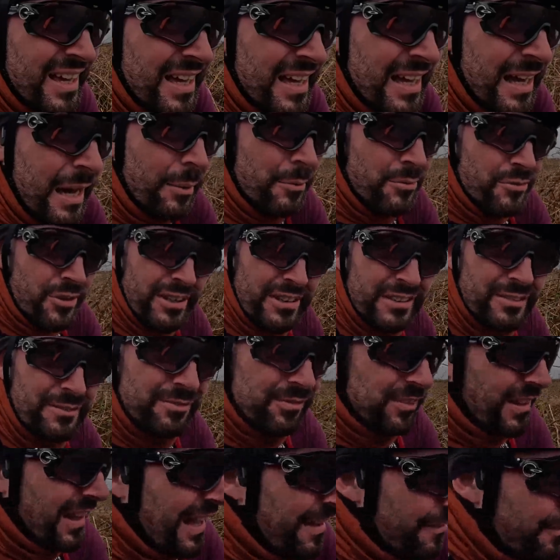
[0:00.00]
I was riding
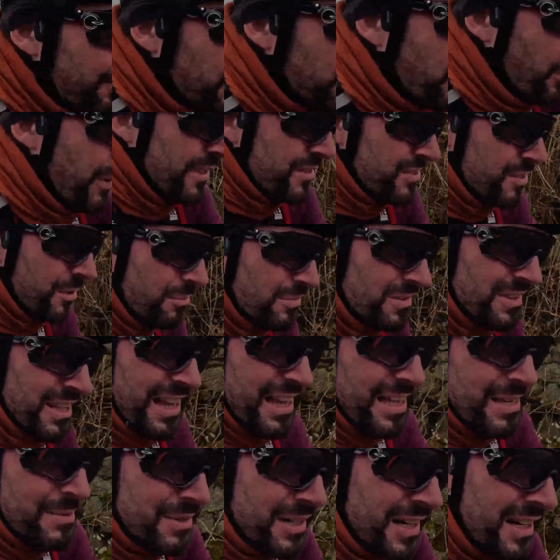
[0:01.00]
flat for quite some
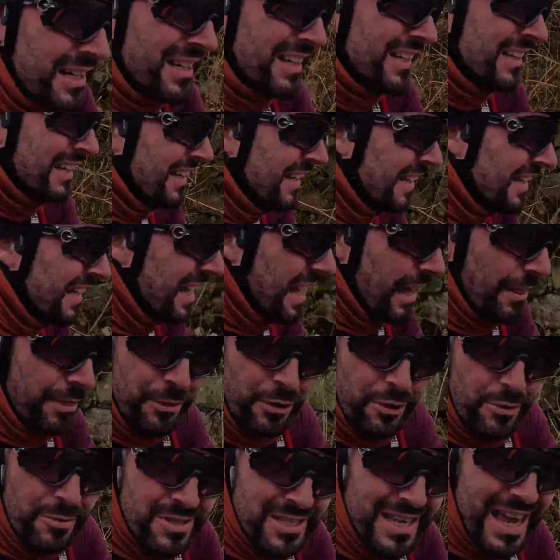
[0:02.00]
time and I
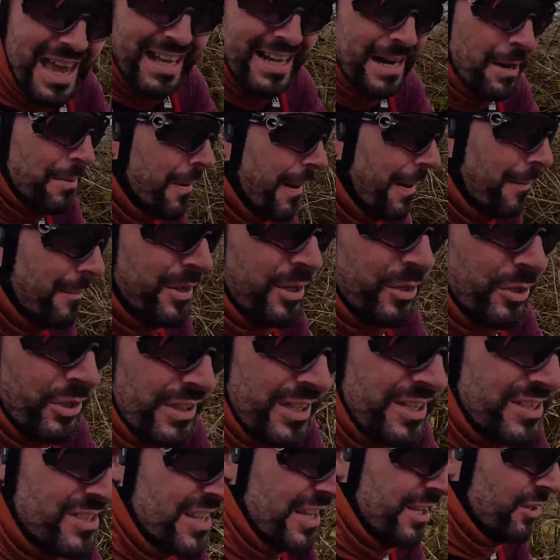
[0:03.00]
thought it was getting a bit
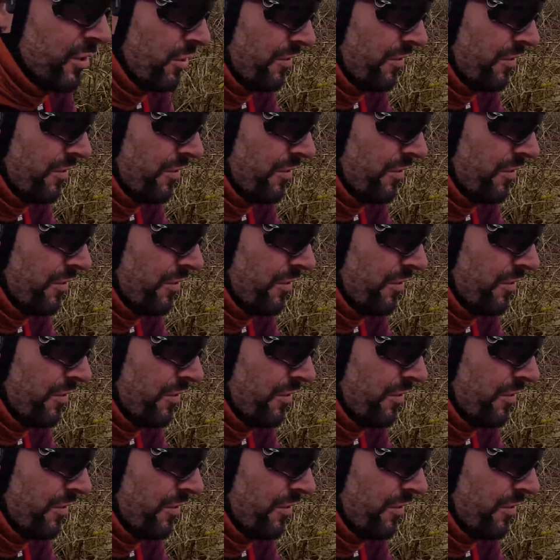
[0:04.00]
monotonous, then all